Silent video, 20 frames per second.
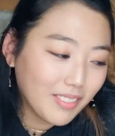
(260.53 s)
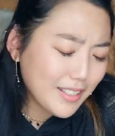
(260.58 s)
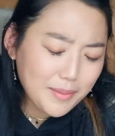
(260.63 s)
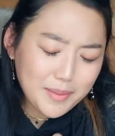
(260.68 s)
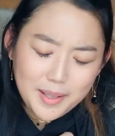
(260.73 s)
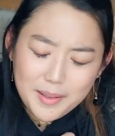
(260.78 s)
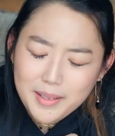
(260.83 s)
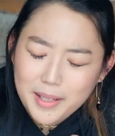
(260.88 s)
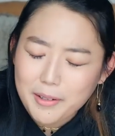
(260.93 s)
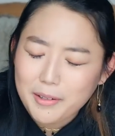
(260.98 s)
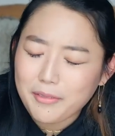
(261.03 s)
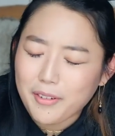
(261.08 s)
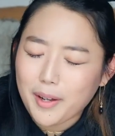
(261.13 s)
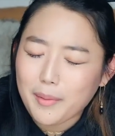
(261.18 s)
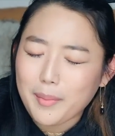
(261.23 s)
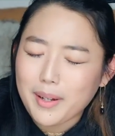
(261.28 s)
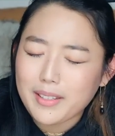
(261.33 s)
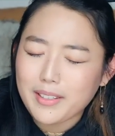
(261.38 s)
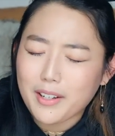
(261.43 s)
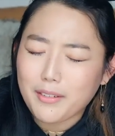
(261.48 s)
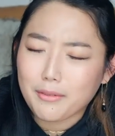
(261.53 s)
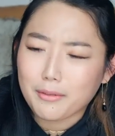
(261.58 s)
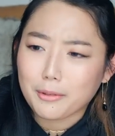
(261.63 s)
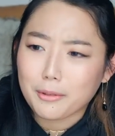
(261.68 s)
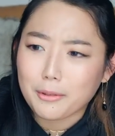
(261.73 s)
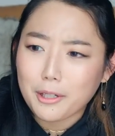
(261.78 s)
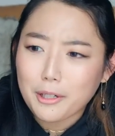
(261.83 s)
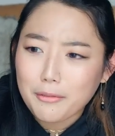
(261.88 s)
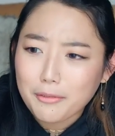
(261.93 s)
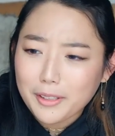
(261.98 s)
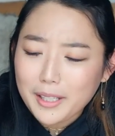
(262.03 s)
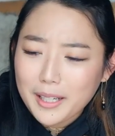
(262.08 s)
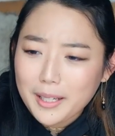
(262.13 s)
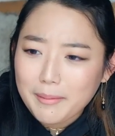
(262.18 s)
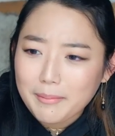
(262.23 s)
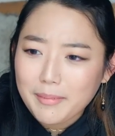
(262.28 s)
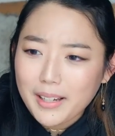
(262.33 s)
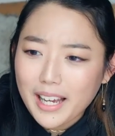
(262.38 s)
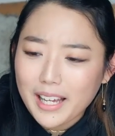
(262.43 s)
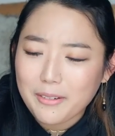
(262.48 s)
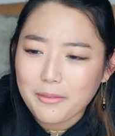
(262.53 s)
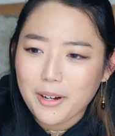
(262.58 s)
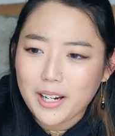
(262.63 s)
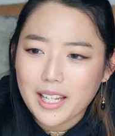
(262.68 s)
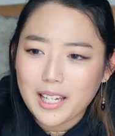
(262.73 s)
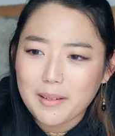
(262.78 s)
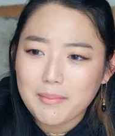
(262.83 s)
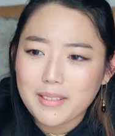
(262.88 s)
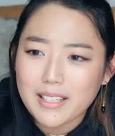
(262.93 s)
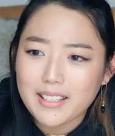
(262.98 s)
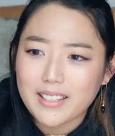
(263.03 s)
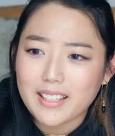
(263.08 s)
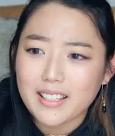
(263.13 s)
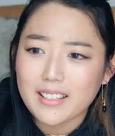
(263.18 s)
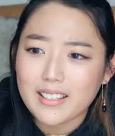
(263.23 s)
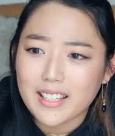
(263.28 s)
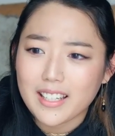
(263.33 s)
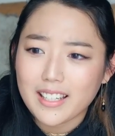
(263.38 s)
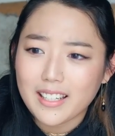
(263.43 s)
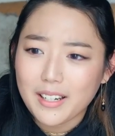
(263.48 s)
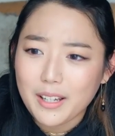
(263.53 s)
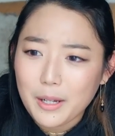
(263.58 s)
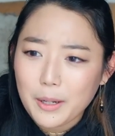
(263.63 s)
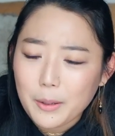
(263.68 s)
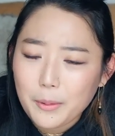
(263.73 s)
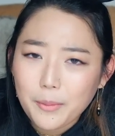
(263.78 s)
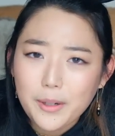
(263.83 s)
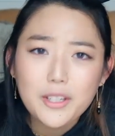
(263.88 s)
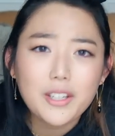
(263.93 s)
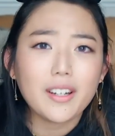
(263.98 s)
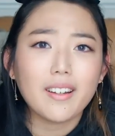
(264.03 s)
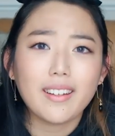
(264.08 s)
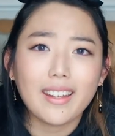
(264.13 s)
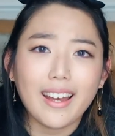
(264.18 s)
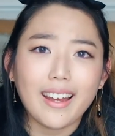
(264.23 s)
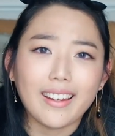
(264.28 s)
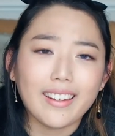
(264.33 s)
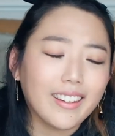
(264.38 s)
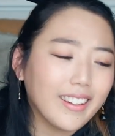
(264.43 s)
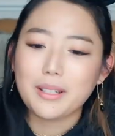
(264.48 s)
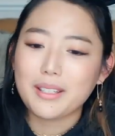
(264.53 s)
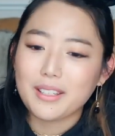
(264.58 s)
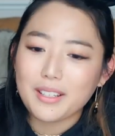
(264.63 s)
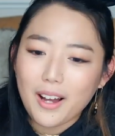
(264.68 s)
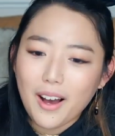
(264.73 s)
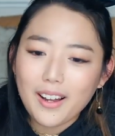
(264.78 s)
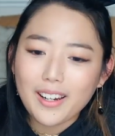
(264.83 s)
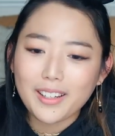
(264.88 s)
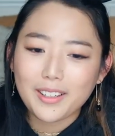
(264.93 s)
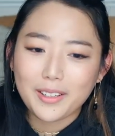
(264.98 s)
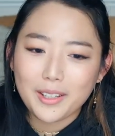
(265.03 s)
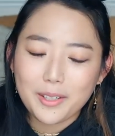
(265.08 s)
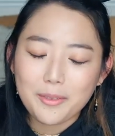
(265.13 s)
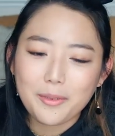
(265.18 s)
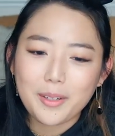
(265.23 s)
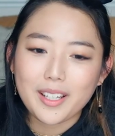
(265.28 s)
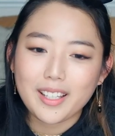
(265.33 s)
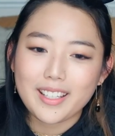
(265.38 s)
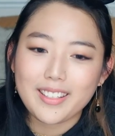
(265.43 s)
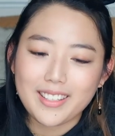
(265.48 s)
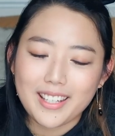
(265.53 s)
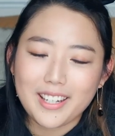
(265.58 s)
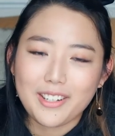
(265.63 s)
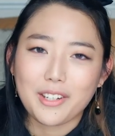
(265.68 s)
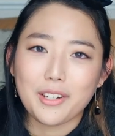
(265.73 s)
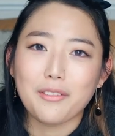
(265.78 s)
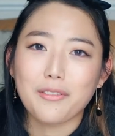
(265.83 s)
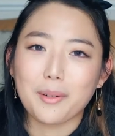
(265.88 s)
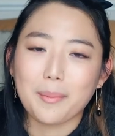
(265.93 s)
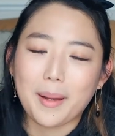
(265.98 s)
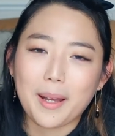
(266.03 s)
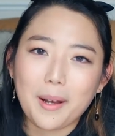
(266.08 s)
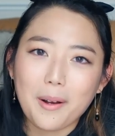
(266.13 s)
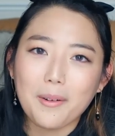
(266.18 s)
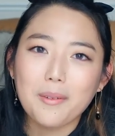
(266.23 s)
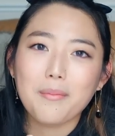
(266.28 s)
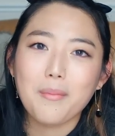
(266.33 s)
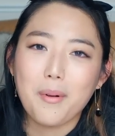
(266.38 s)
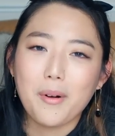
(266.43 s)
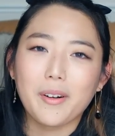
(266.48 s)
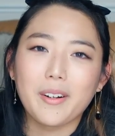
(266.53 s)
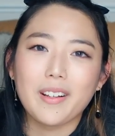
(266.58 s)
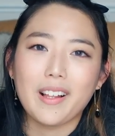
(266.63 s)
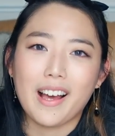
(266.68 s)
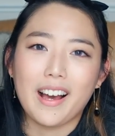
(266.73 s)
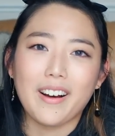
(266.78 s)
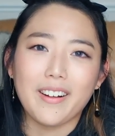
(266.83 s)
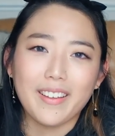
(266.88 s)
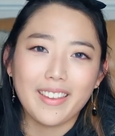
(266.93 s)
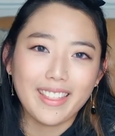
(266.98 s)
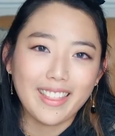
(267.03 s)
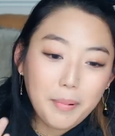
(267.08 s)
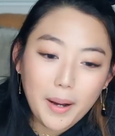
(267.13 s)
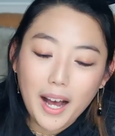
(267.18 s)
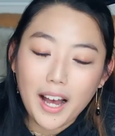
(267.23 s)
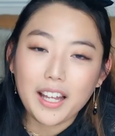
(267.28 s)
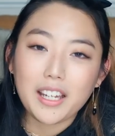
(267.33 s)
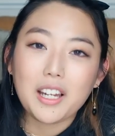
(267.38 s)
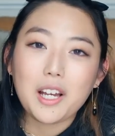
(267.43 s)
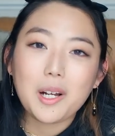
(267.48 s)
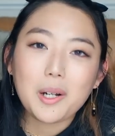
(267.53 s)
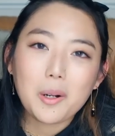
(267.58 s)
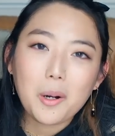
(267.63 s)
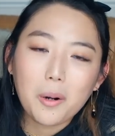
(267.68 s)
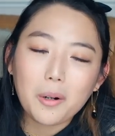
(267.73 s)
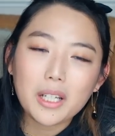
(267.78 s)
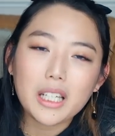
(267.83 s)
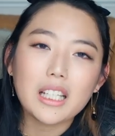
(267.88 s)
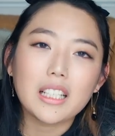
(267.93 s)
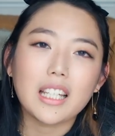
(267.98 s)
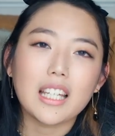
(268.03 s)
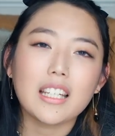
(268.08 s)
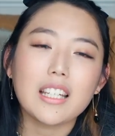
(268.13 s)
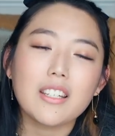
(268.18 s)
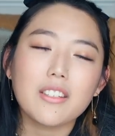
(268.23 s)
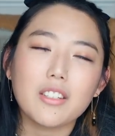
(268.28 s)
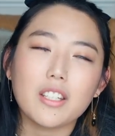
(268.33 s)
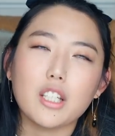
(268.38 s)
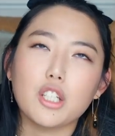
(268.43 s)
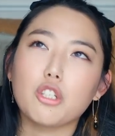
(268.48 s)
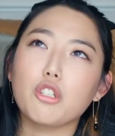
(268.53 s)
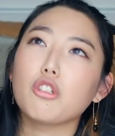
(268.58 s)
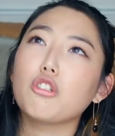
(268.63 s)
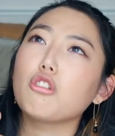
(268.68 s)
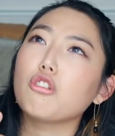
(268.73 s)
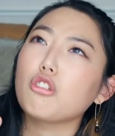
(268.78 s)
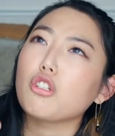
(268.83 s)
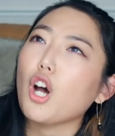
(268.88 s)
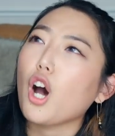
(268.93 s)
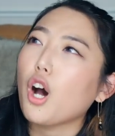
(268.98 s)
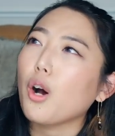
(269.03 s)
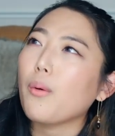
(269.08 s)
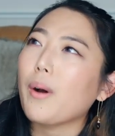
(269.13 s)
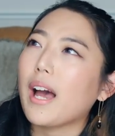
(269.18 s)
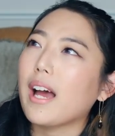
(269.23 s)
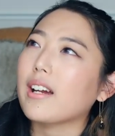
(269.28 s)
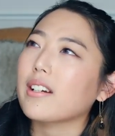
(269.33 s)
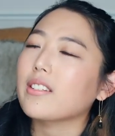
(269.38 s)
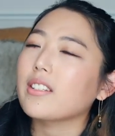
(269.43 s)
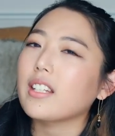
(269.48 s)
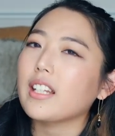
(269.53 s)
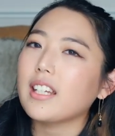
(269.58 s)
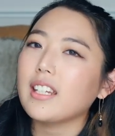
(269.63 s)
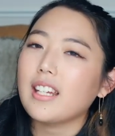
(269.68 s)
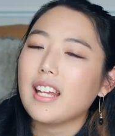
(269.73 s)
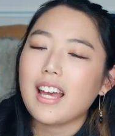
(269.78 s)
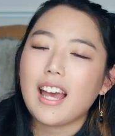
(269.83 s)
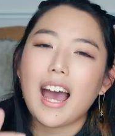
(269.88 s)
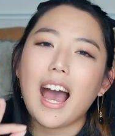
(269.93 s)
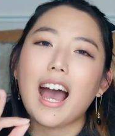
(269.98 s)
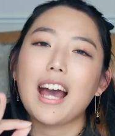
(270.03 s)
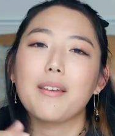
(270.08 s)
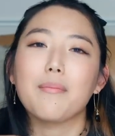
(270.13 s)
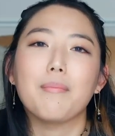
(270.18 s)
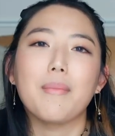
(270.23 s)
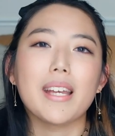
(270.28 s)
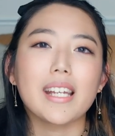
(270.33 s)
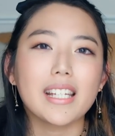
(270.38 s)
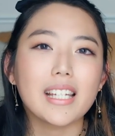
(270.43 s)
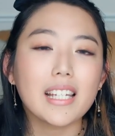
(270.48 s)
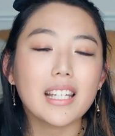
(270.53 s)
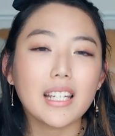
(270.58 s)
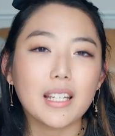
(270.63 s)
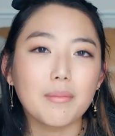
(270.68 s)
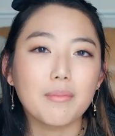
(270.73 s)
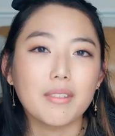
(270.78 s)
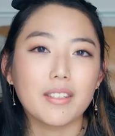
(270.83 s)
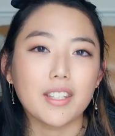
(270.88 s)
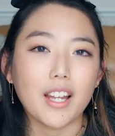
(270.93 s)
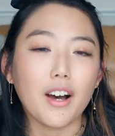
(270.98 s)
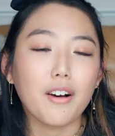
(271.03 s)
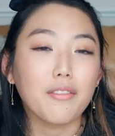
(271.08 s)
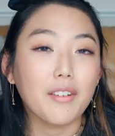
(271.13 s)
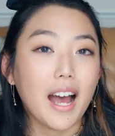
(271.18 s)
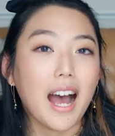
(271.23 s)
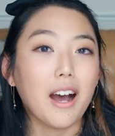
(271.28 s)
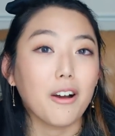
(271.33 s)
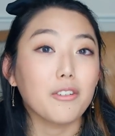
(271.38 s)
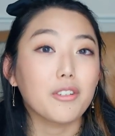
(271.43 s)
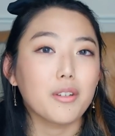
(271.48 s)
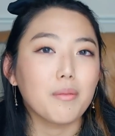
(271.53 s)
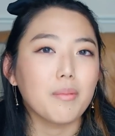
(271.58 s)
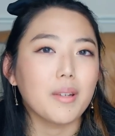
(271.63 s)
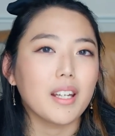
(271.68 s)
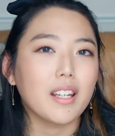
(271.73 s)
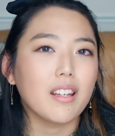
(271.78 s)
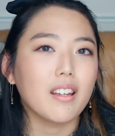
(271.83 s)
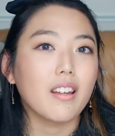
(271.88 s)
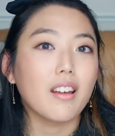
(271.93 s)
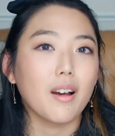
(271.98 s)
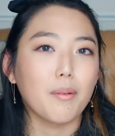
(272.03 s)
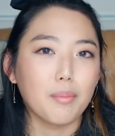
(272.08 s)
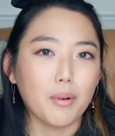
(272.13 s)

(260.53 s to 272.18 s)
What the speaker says: Sometimes I would find myself rooting for him and wanting him to succeed, which again, is not a good realization for my own moral health, but Coriolanus is so excellent at making himself out to be a